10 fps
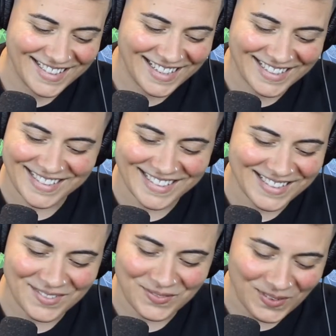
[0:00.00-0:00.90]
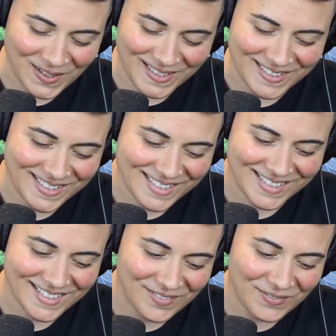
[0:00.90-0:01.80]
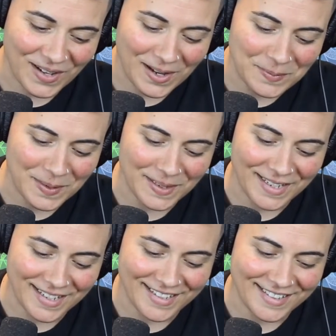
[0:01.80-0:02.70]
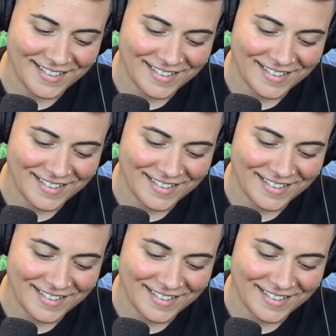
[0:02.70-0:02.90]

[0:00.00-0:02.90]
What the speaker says: That's just the fucking the vibe I get.